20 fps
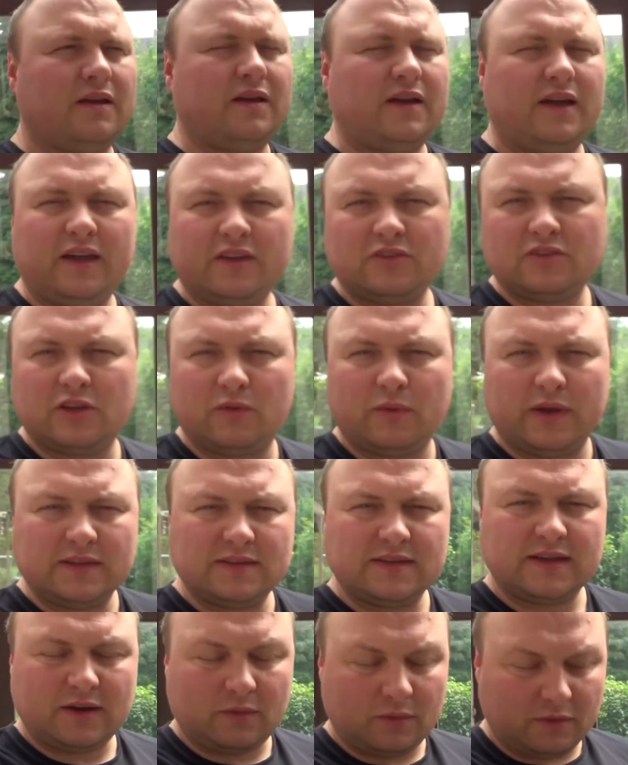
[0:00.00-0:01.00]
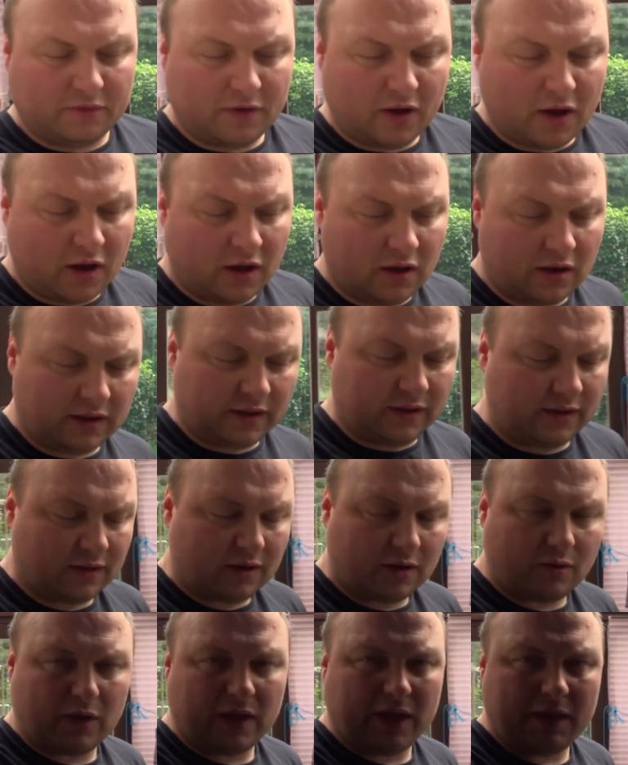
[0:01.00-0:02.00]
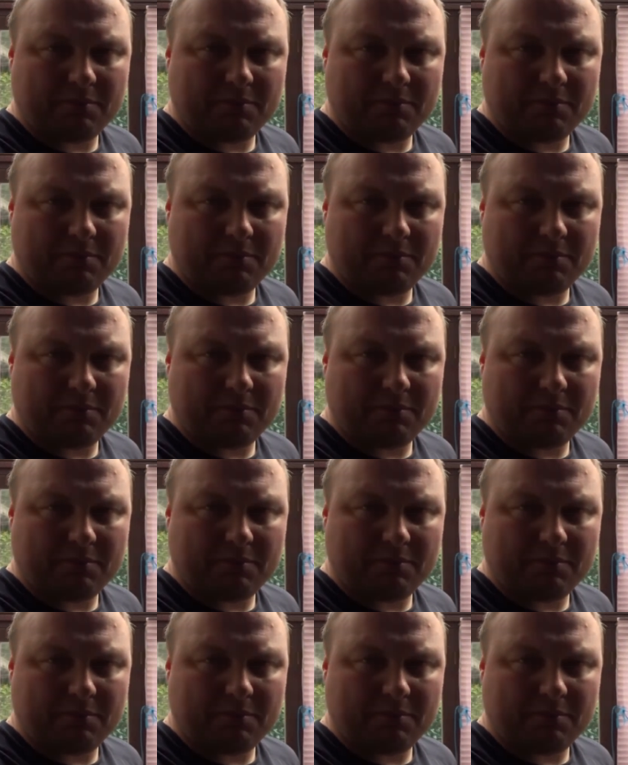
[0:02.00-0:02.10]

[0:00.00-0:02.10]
I actually went out with Harley in